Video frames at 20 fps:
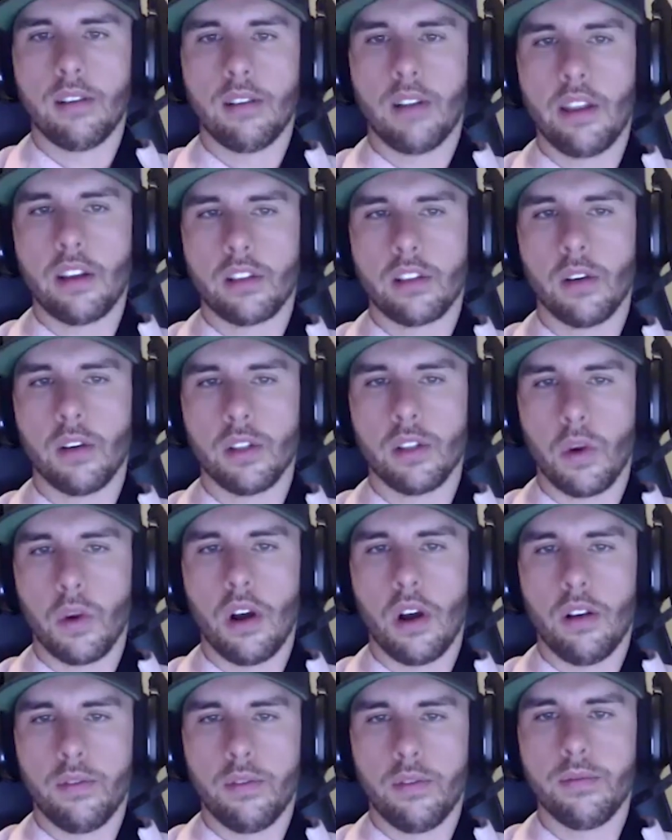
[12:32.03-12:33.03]
I think so as
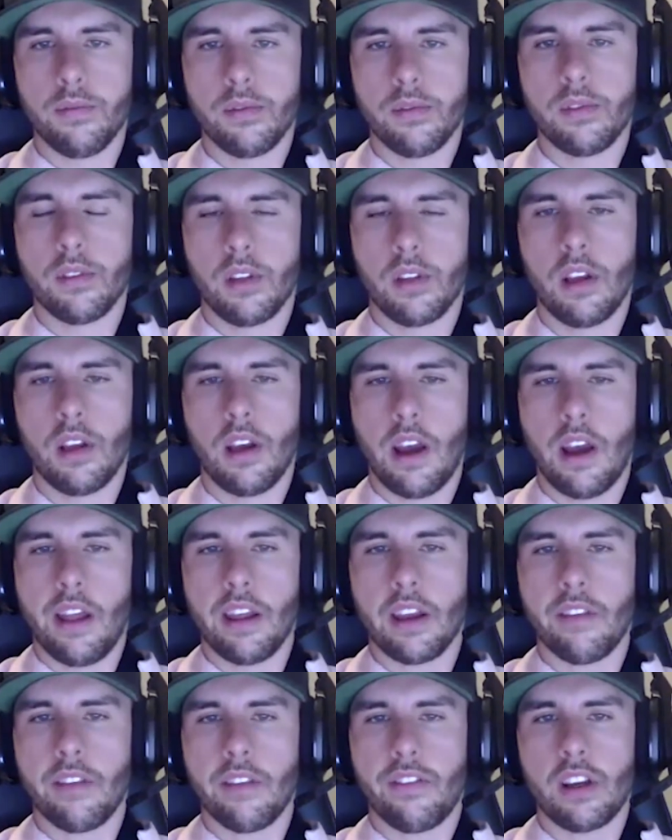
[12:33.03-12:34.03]
well. I
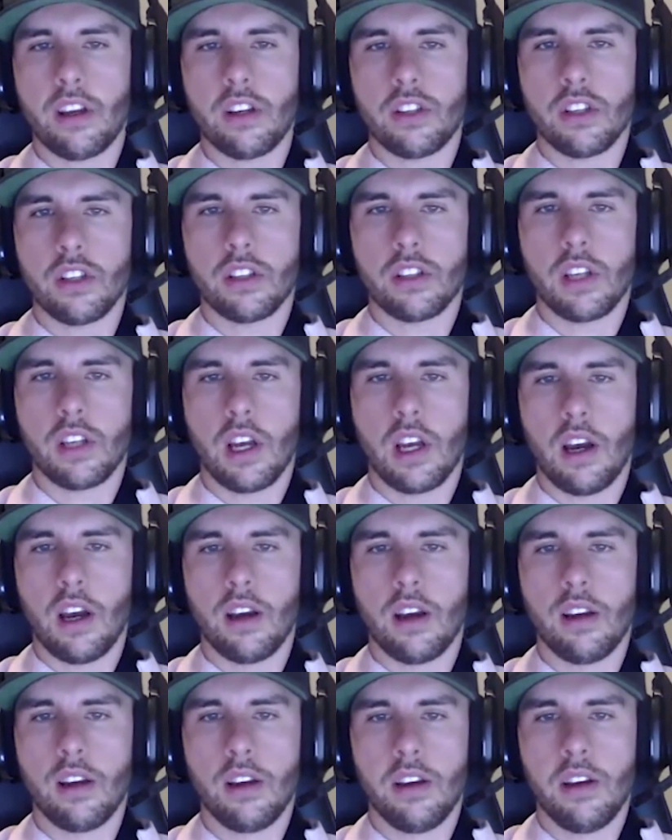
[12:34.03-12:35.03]
think if he could just uh,
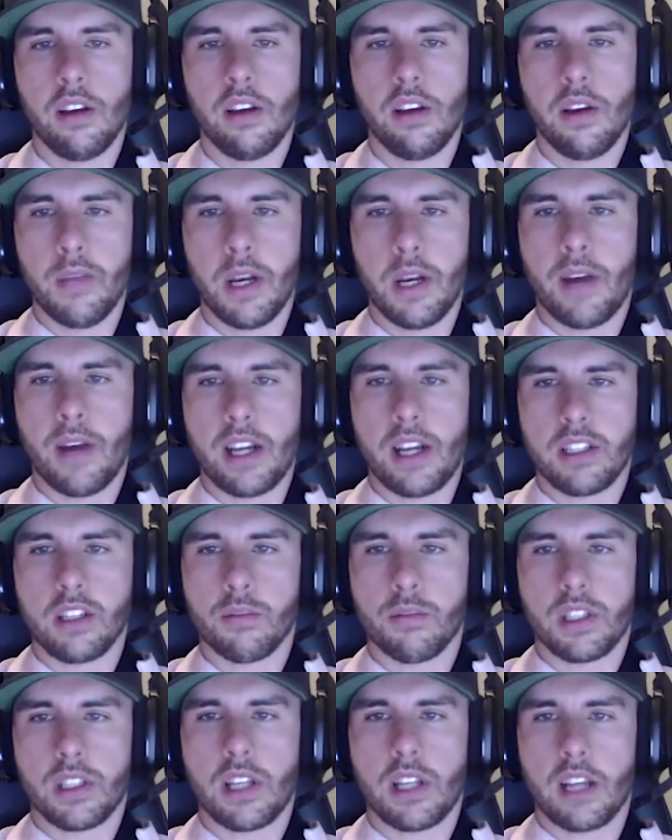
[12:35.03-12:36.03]
minimize his
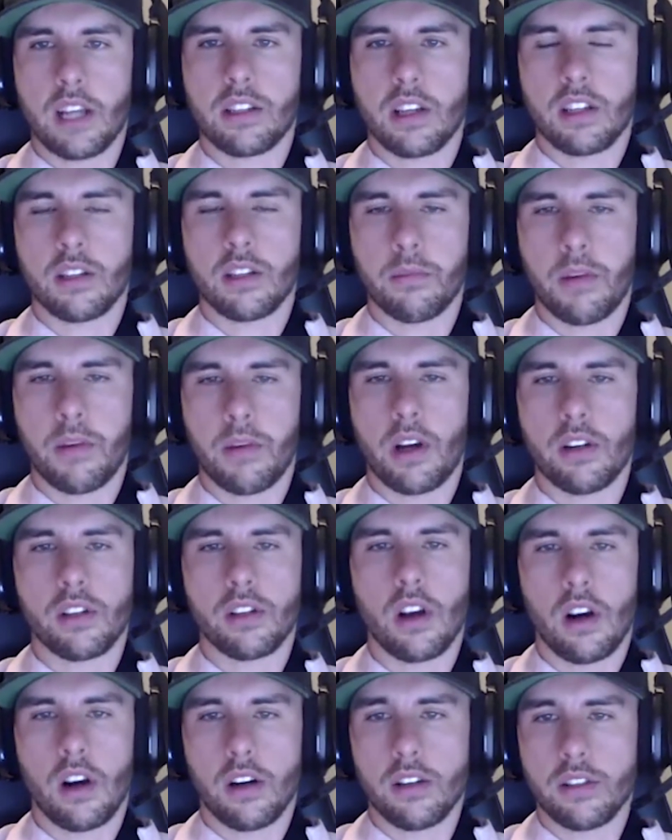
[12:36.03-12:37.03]
mistakes, get some better
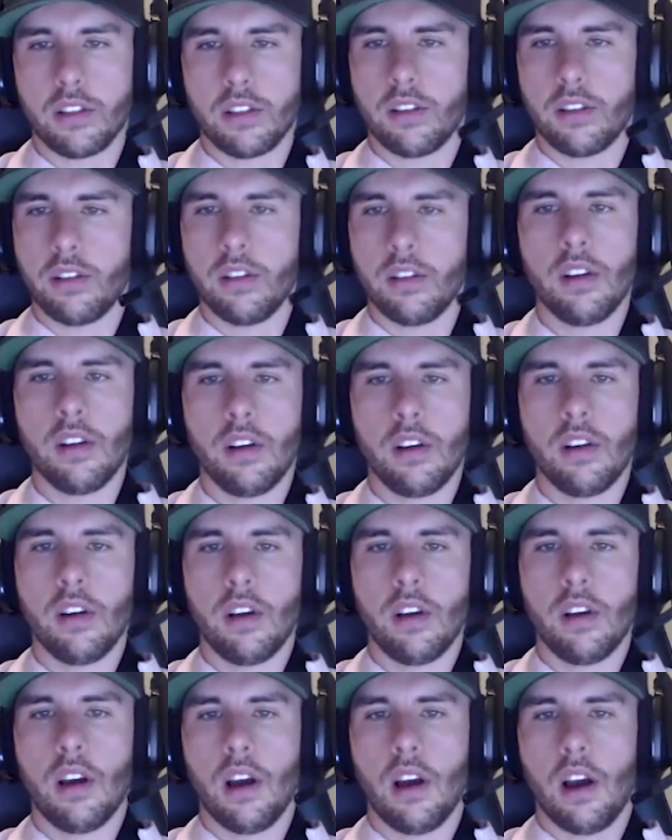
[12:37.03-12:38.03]
starts, and
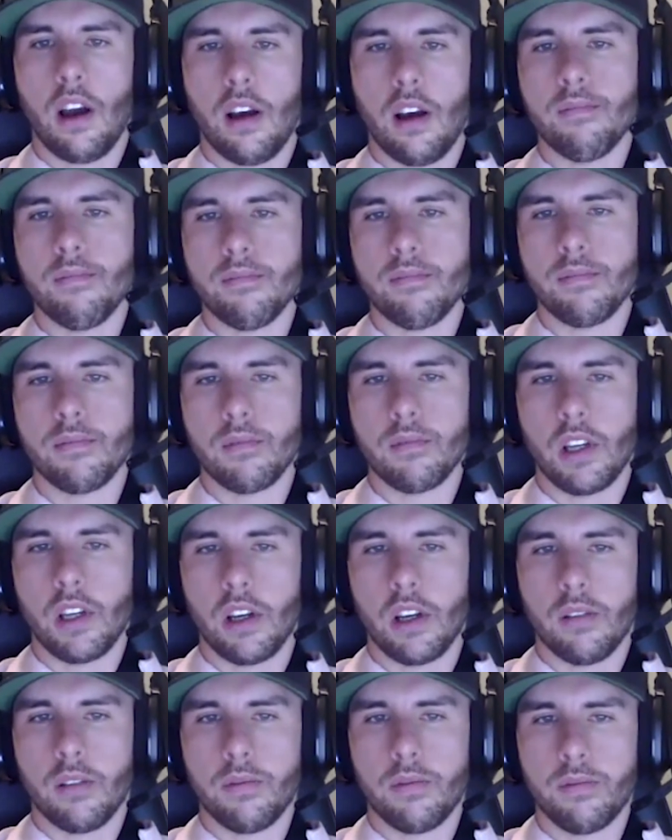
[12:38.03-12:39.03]
um, you
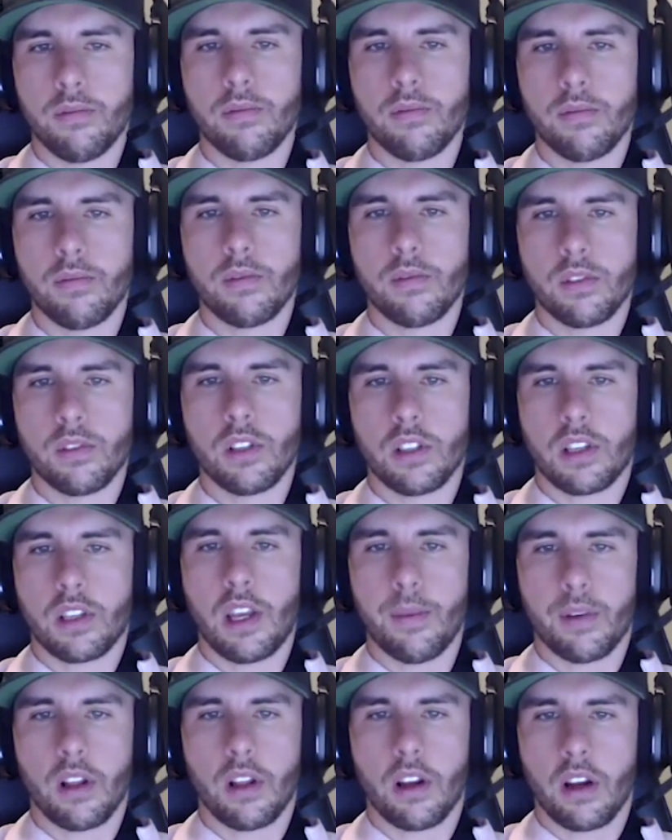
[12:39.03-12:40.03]
know, just
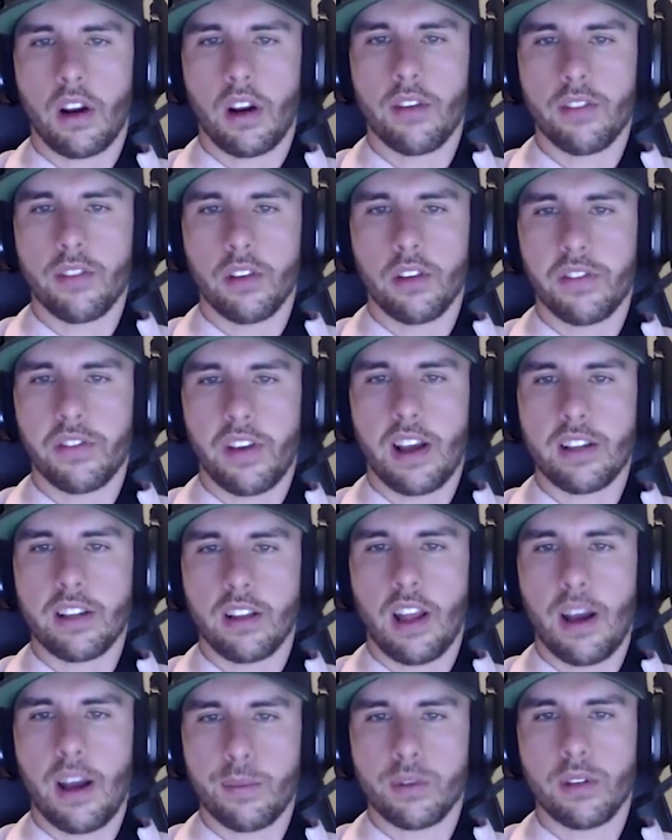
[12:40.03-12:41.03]
keep clicking off those fast
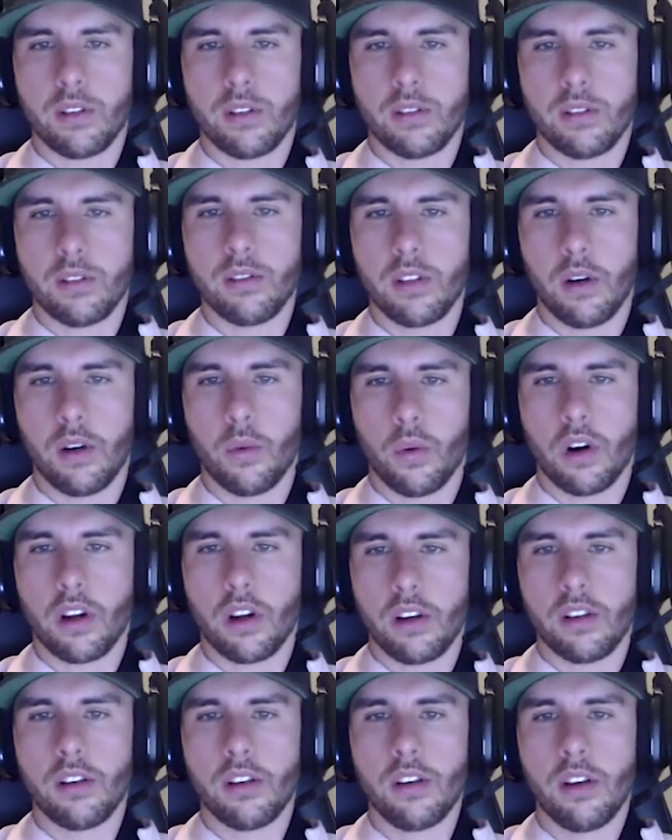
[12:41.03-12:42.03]
laps and you know
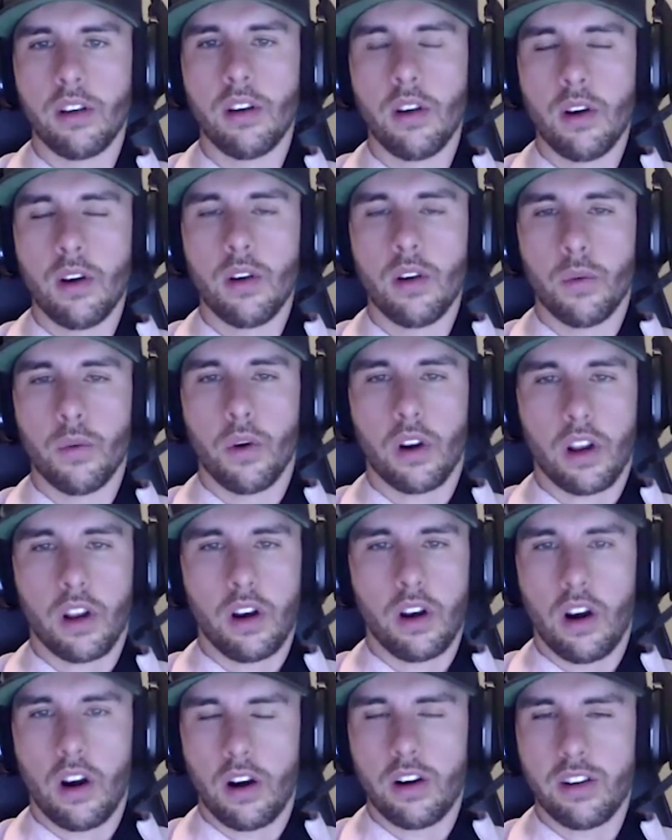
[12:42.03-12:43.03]
working working
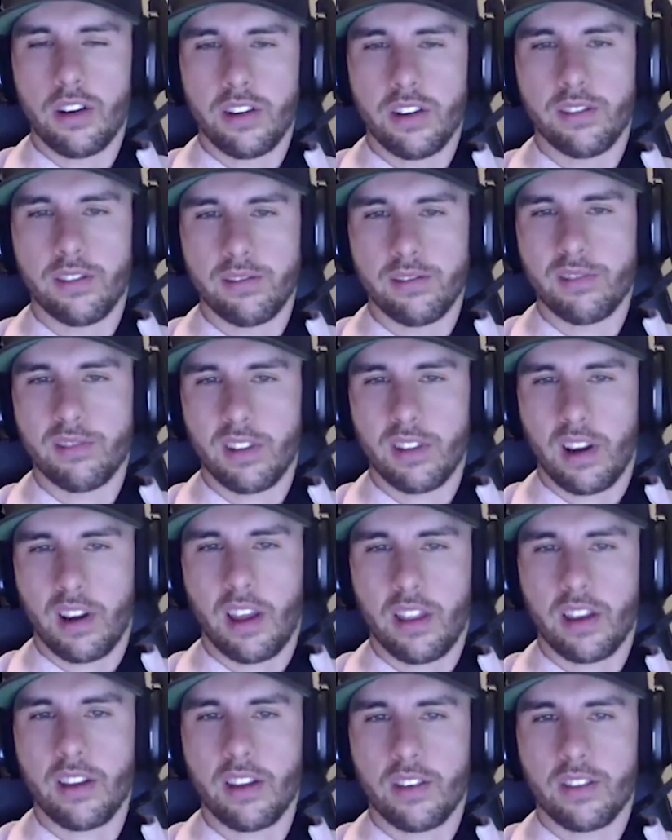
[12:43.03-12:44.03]
hard, and I
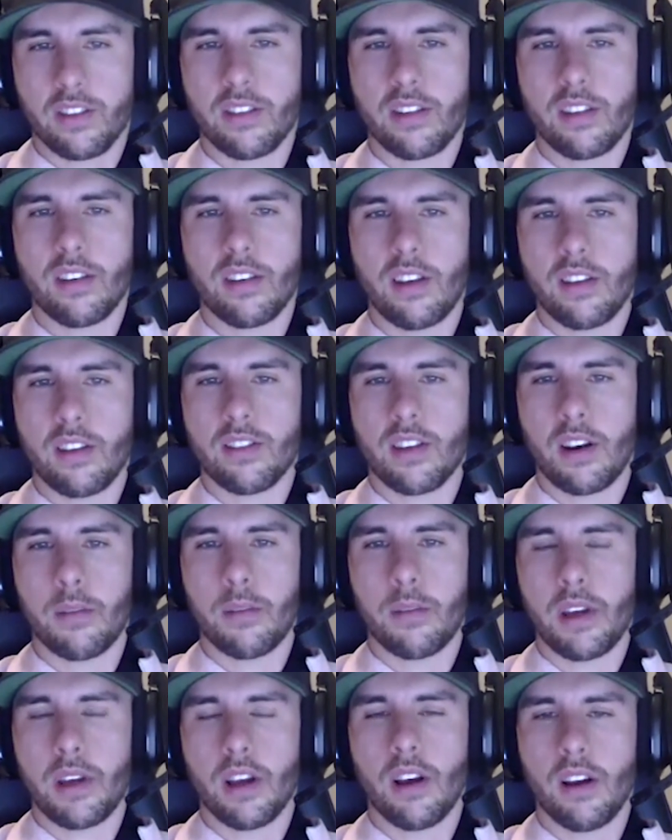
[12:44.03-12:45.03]
think it's it's going to
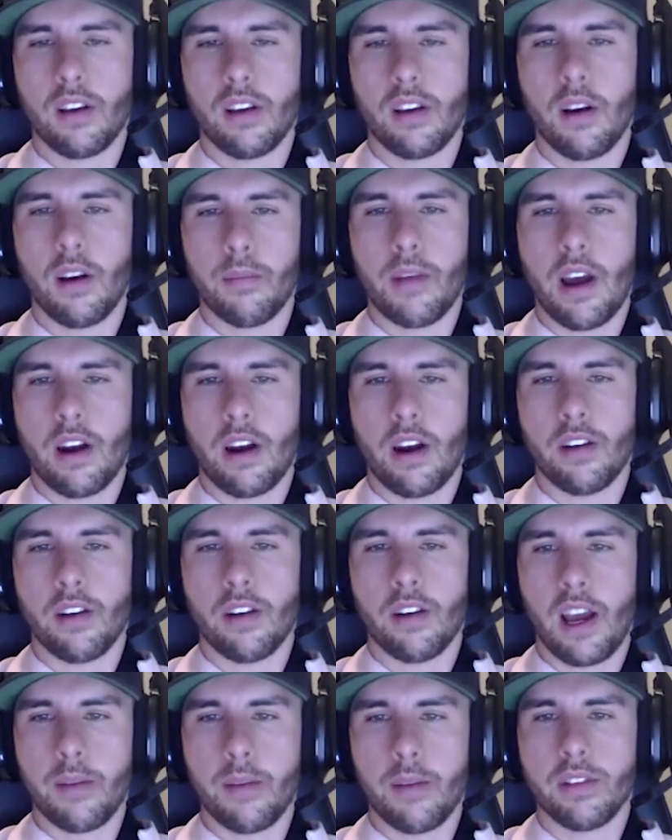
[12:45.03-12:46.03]
be a, a matter of
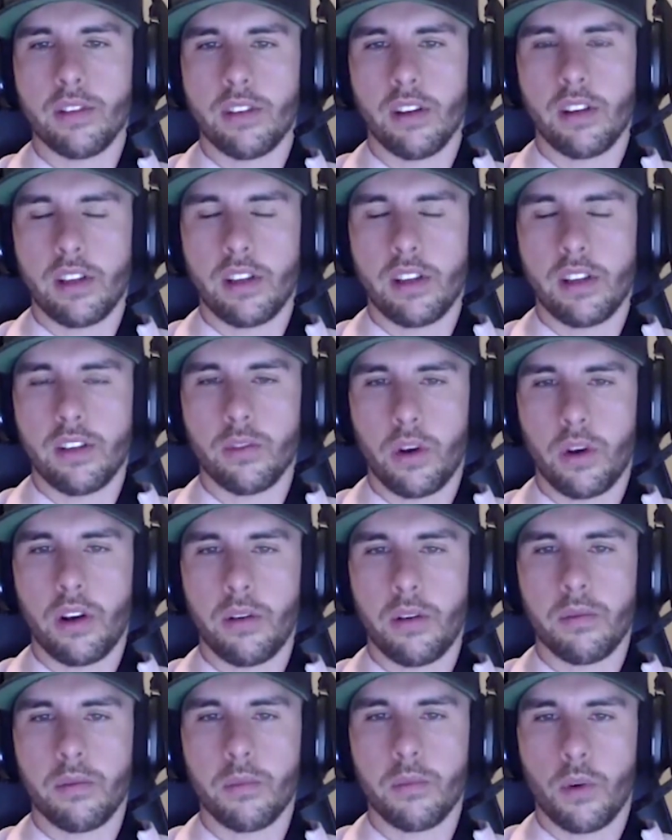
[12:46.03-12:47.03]
time until he's
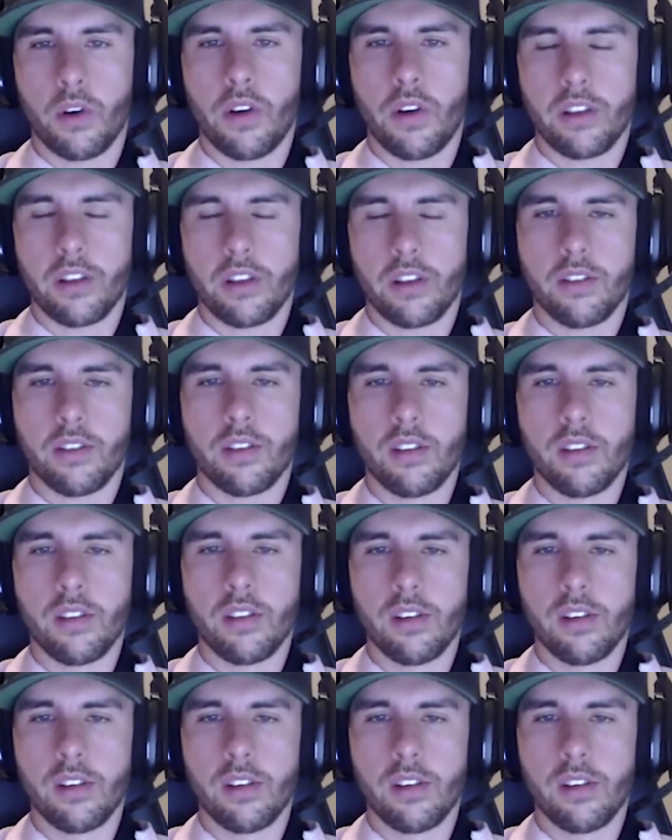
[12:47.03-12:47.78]
winning more races.